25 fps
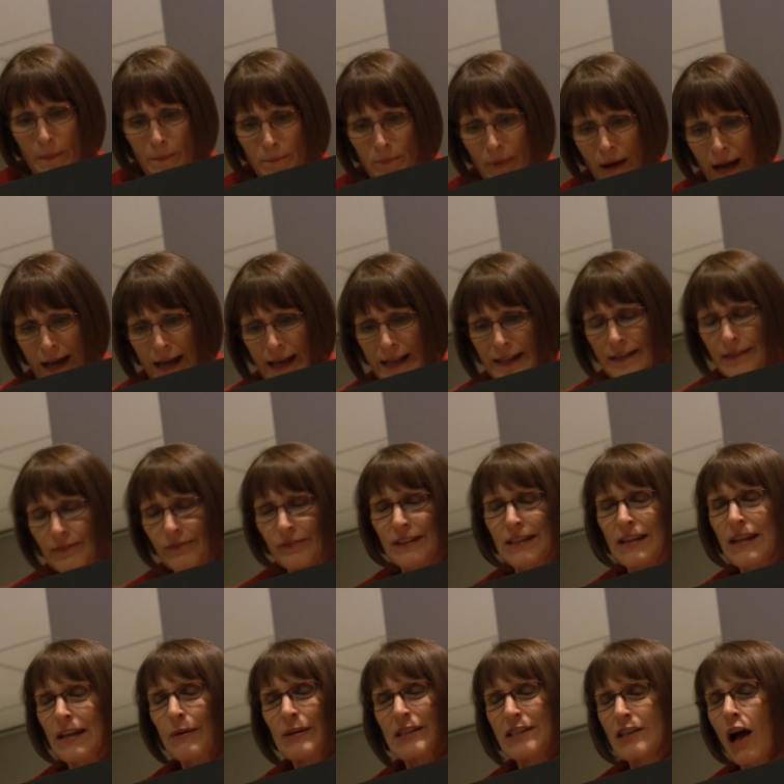but you
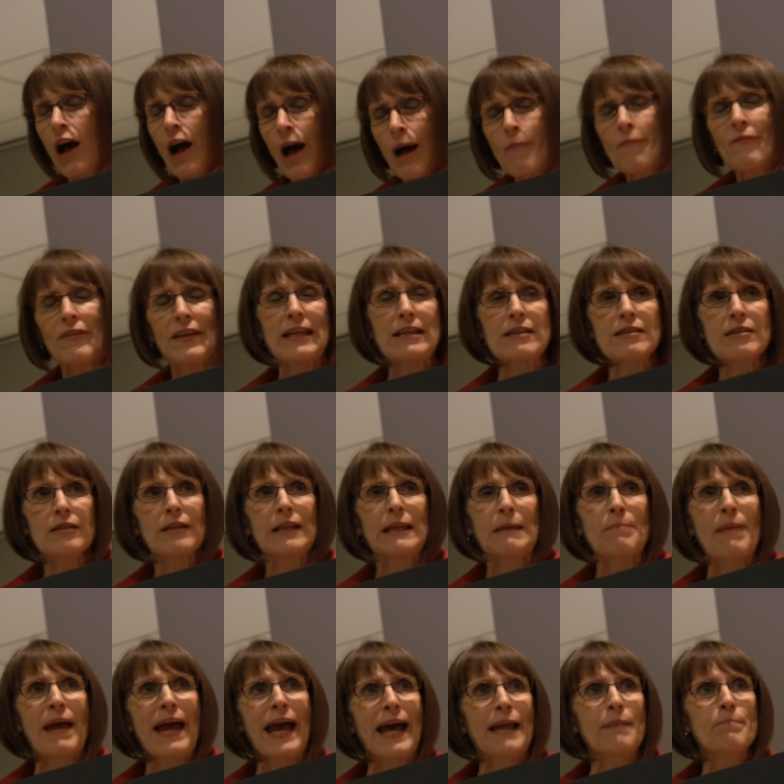know, it's obviously
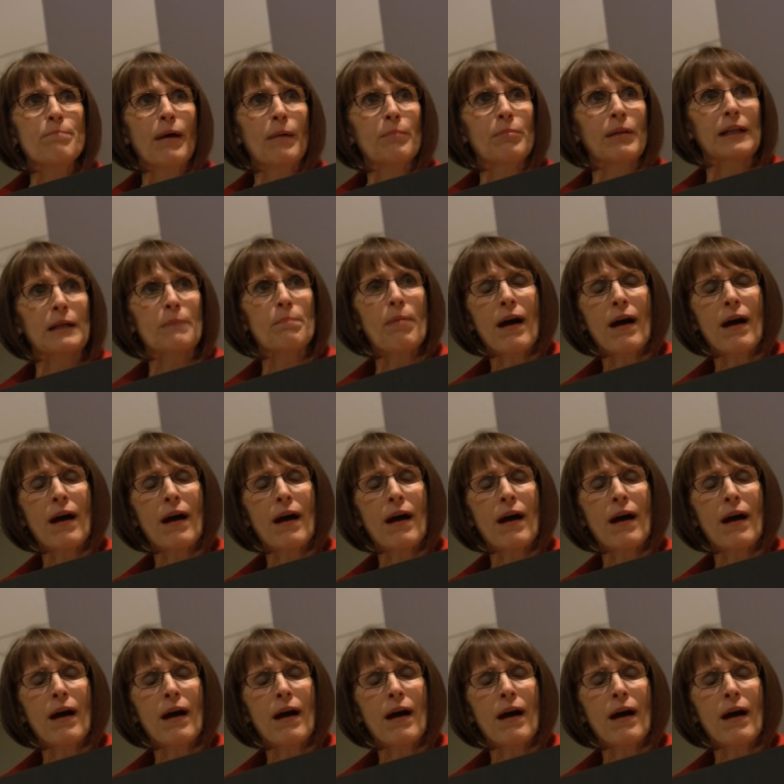bad public